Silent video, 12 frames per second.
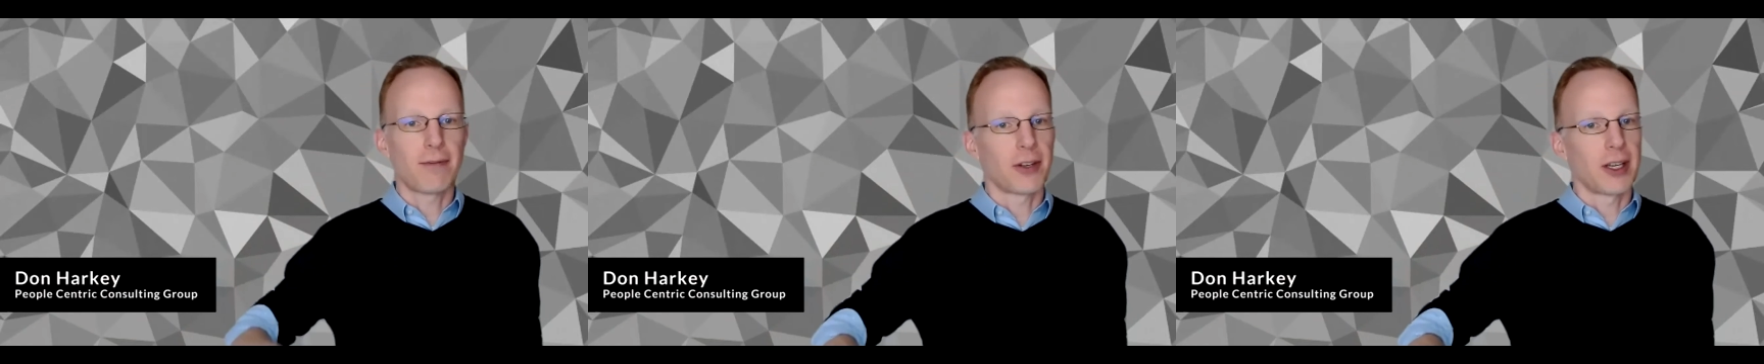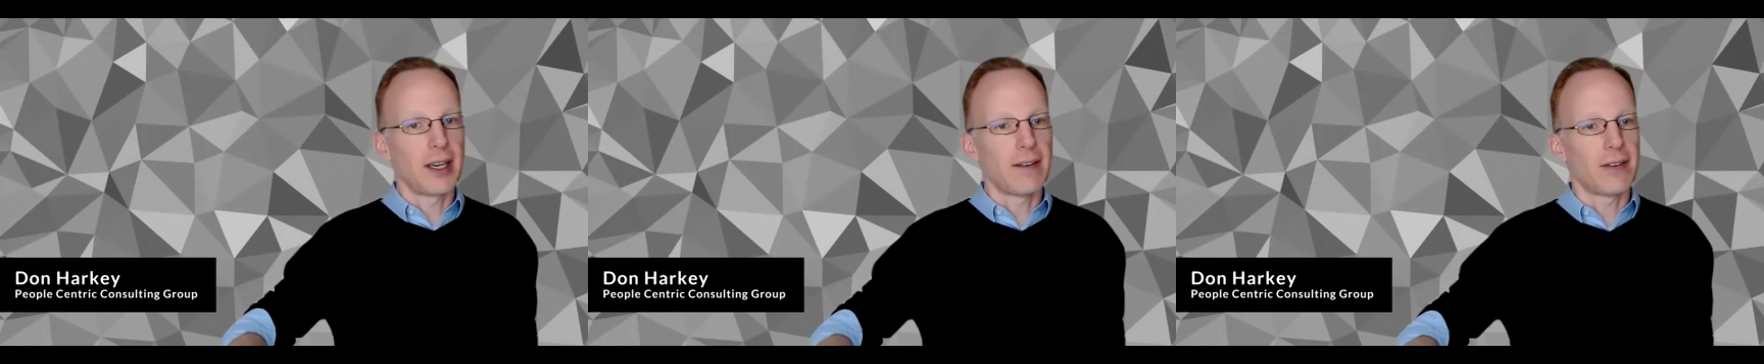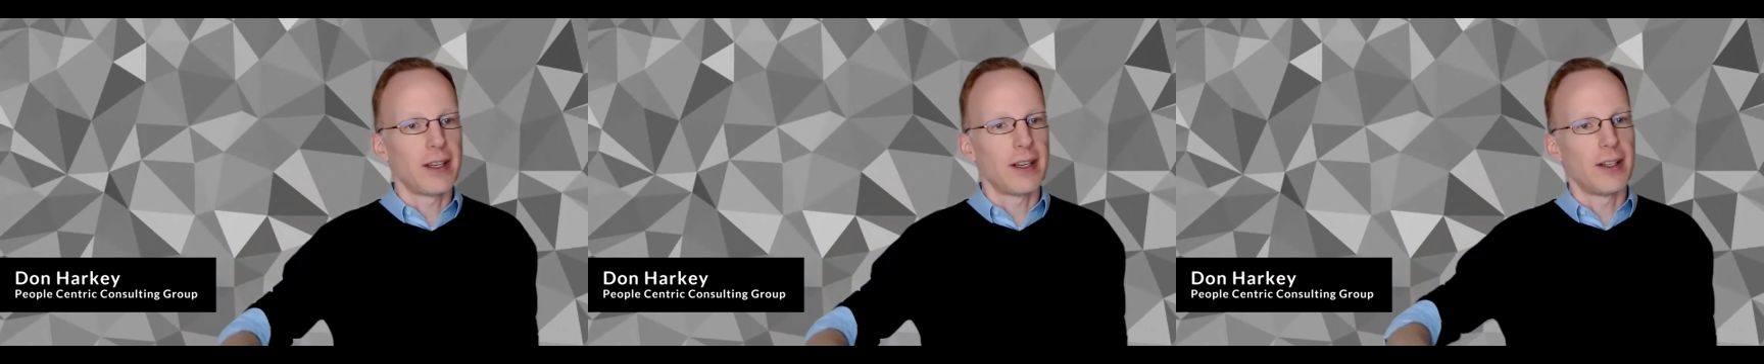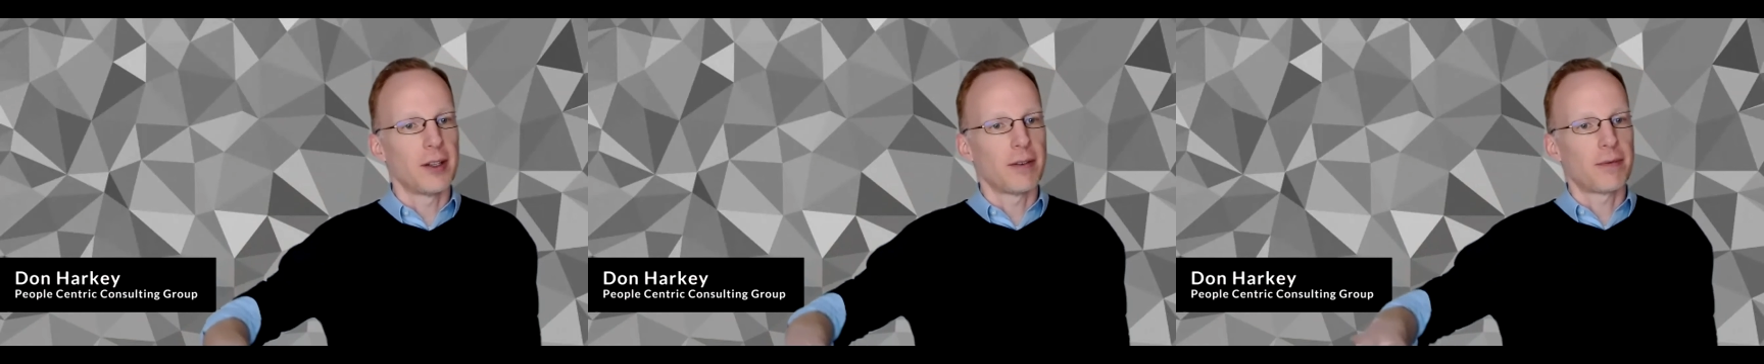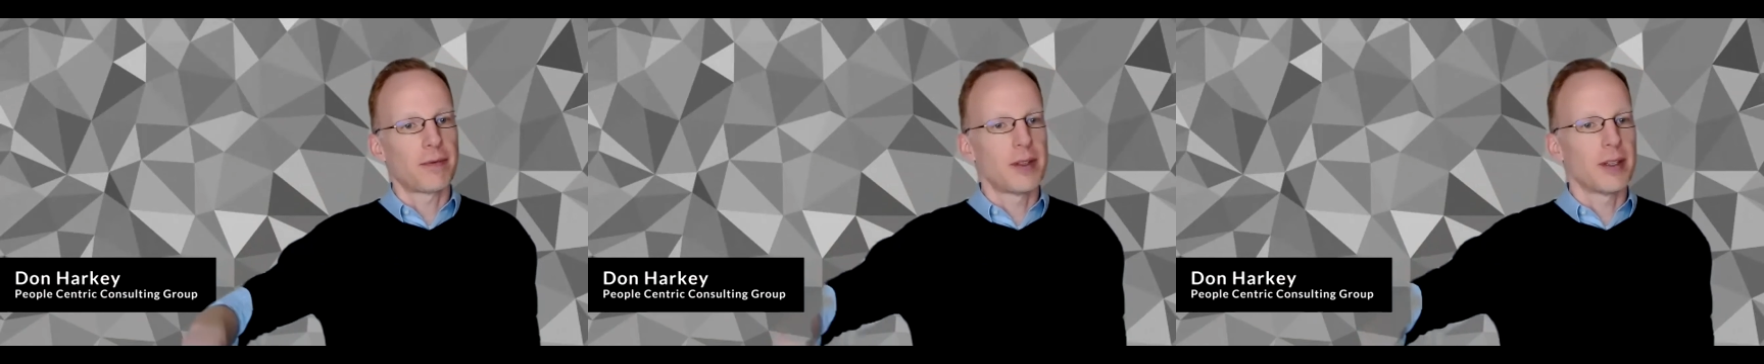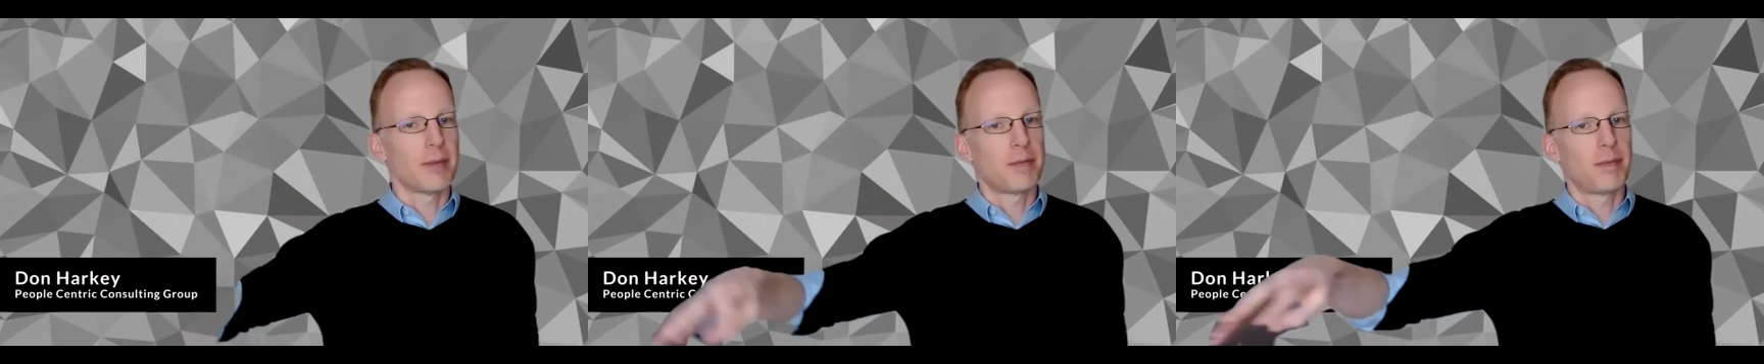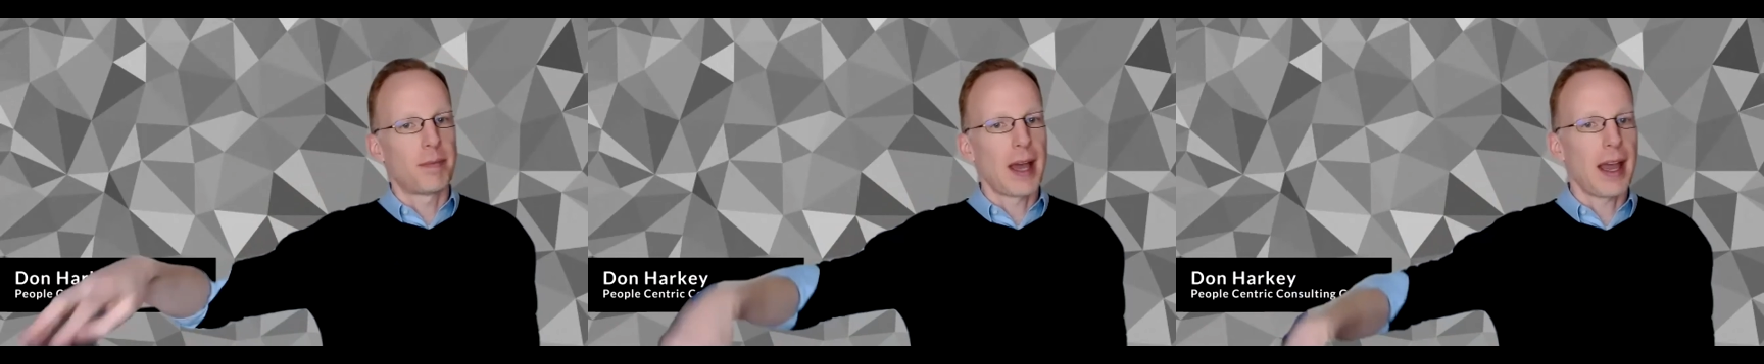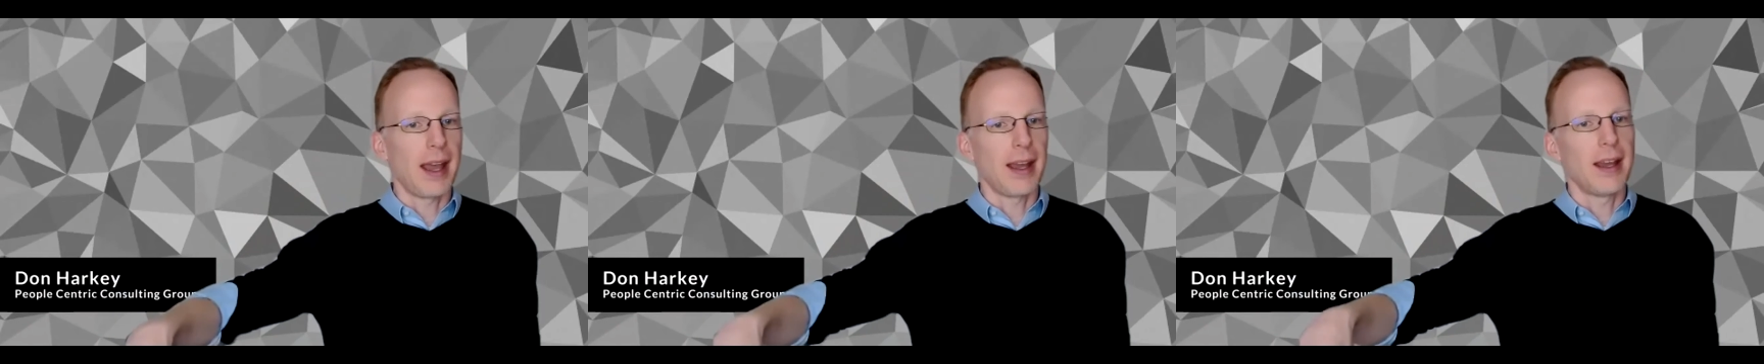forgiven in the
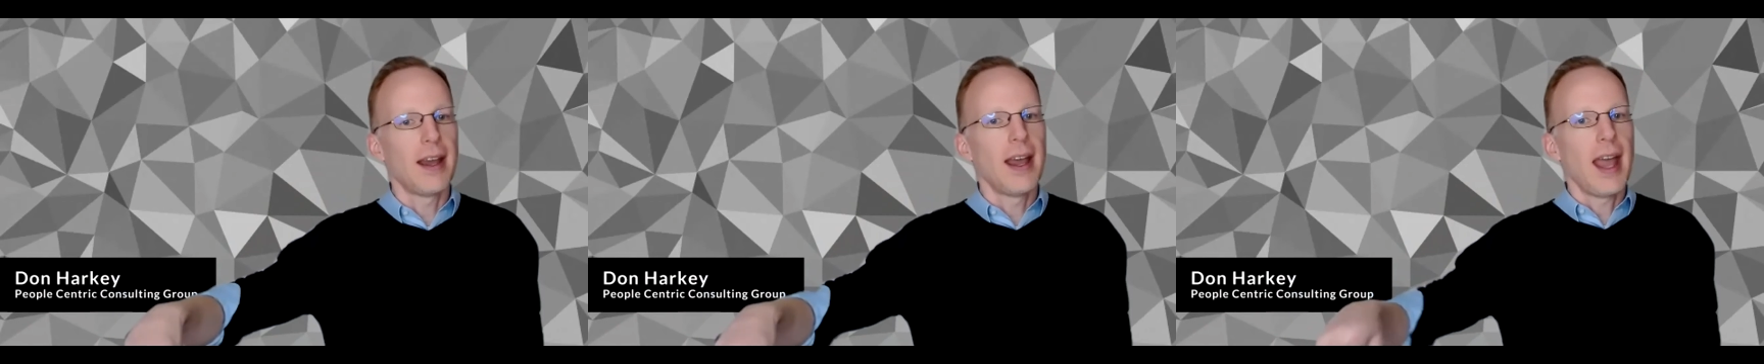pay,